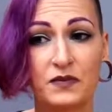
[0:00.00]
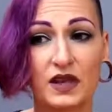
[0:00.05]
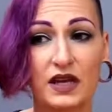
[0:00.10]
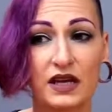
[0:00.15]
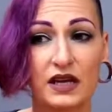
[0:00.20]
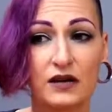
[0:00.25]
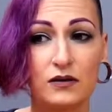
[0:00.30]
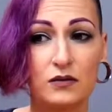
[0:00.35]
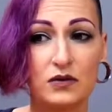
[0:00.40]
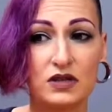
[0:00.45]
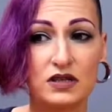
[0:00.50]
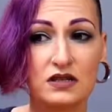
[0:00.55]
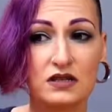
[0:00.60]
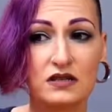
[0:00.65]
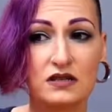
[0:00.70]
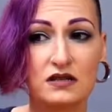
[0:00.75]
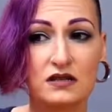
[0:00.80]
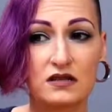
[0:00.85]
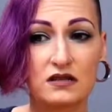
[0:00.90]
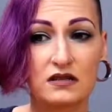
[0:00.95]

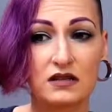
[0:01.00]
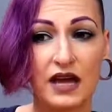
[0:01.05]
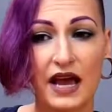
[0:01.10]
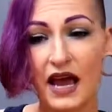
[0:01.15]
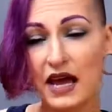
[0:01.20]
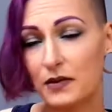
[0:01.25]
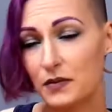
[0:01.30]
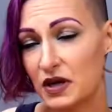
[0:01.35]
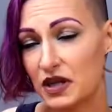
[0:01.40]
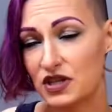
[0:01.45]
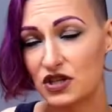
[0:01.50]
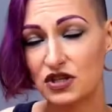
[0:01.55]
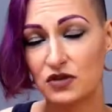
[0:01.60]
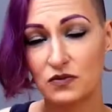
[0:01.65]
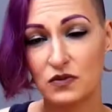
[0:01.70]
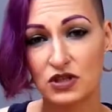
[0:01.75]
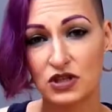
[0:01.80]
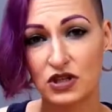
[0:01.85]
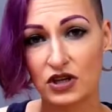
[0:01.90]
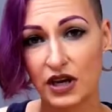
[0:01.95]
The
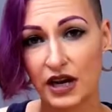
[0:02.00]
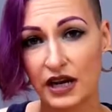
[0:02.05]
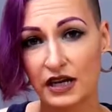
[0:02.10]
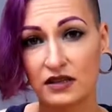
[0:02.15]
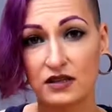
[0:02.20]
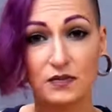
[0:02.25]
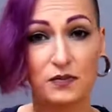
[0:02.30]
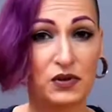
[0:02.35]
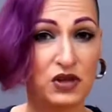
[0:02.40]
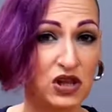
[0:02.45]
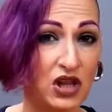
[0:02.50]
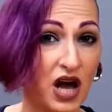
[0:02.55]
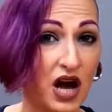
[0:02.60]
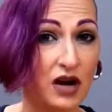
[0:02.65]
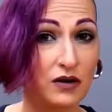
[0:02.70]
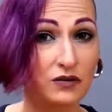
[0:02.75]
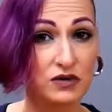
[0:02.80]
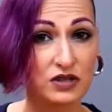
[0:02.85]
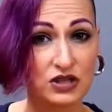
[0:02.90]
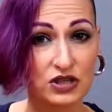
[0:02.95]
animation was great, the
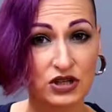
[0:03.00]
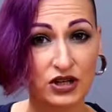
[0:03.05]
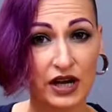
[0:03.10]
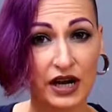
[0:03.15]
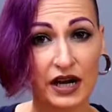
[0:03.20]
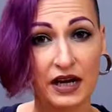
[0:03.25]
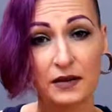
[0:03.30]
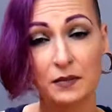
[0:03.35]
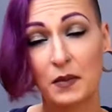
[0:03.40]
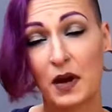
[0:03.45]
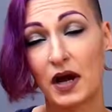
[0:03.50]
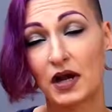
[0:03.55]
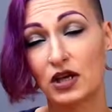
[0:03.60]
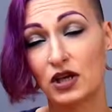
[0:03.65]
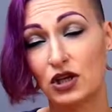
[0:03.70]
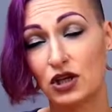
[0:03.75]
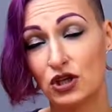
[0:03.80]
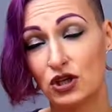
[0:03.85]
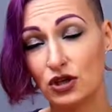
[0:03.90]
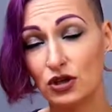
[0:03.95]
plot was great. My
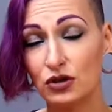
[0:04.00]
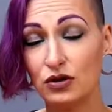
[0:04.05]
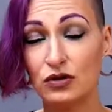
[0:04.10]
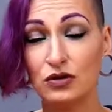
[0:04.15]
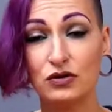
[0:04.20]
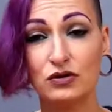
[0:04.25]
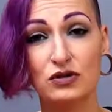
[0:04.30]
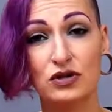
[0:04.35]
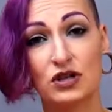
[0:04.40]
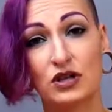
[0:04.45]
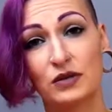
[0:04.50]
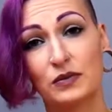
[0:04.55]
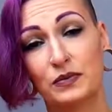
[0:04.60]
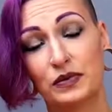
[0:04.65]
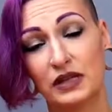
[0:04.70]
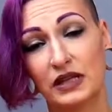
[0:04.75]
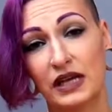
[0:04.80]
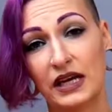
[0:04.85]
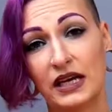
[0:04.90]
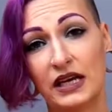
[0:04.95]
huge
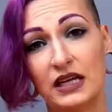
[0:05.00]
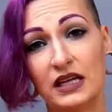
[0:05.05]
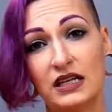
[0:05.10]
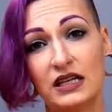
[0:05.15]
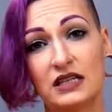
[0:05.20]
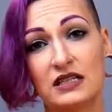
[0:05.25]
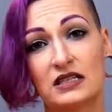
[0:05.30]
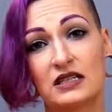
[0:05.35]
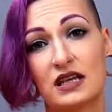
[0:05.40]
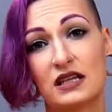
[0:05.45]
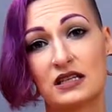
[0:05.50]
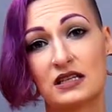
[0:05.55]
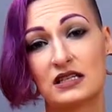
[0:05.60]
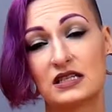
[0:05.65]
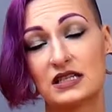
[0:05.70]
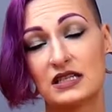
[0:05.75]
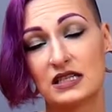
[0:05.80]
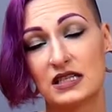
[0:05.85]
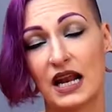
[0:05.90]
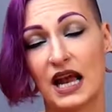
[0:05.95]
complaint is that the
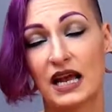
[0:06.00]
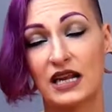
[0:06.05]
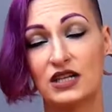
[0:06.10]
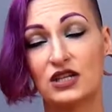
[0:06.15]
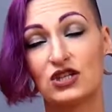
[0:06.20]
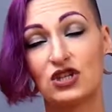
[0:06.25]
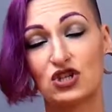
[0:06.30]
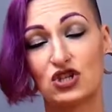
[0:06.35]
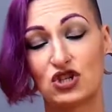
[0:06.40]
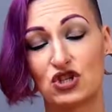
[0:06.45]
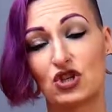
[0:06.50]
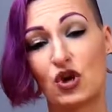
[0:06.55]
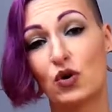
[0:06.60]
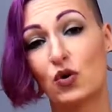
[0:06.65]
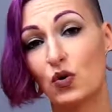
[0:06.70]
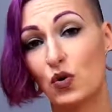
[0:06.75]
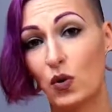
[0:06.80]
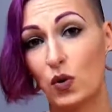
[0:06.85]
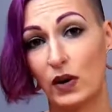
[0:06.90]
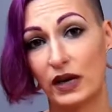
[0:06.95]
season ended so
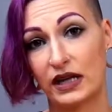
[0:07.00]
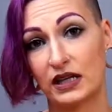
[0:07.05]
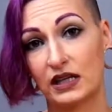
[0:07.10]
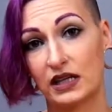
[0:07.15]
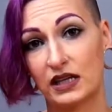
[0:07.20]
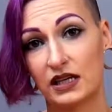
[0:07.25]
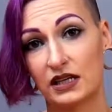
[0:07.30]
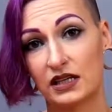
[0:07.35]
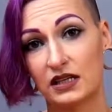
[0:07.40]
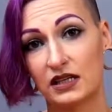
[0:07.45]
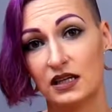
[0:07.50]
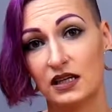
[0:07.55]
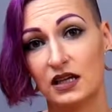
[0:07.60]
quickly.